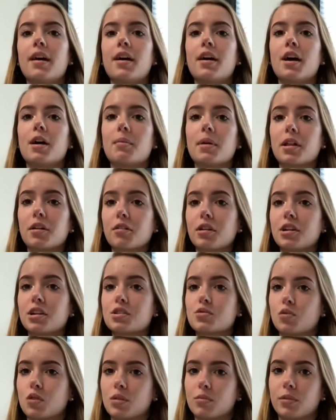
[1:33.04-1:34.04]
A male greenish
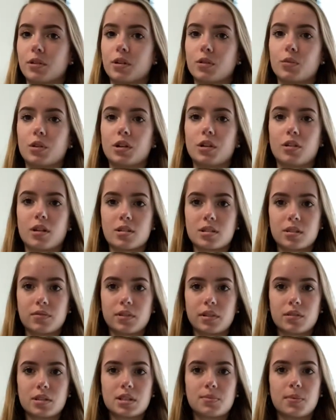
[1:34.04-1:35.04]
warbler will aggressively
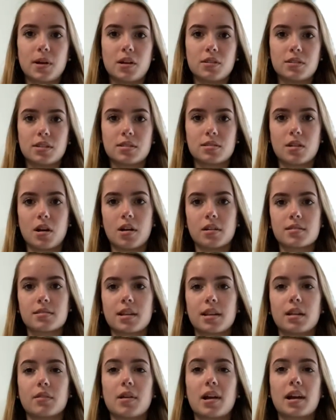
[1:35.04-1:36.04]
respond to songs that
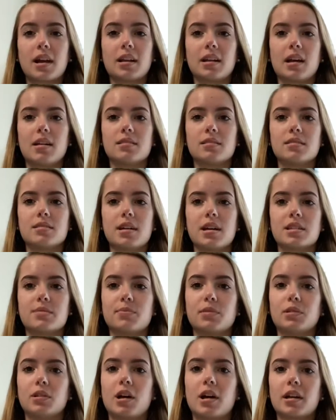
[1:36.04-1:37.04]
it recognizes as
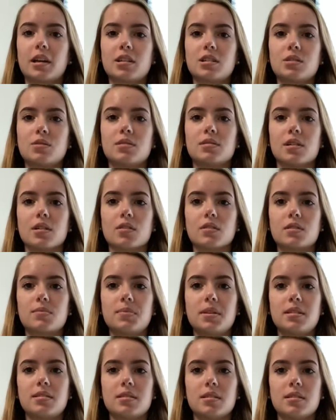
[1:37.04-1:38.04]
belonging to its own
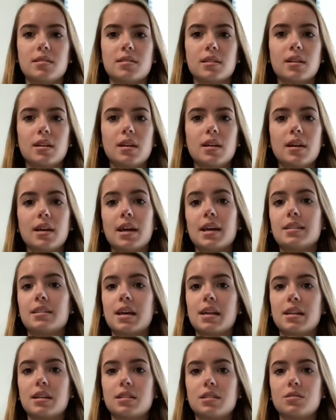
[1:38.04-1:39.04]
species,
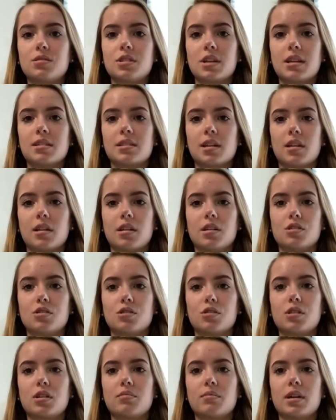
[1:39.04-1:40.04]
intending to chase down an
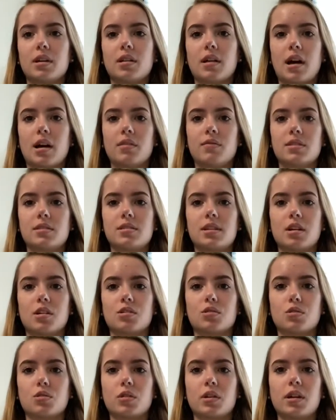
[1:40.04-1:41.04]
intruding male out of its
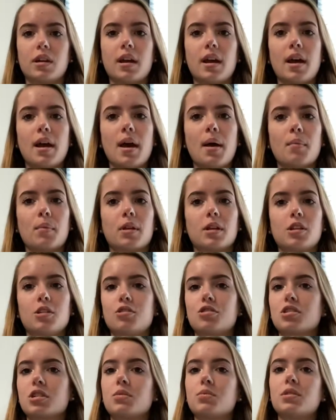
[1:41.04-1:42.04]
territory, but it
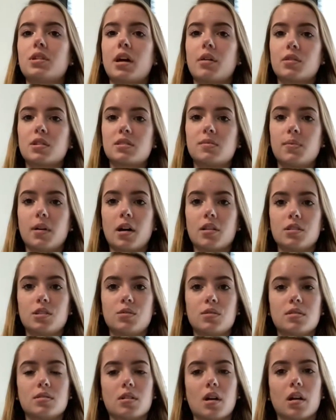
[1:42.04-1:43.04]
usually will not respond to a
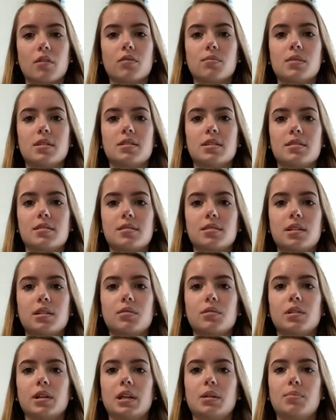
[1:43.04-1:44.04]
song from a distantly
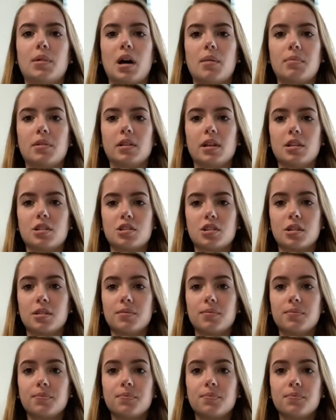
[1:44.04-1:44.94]
related population.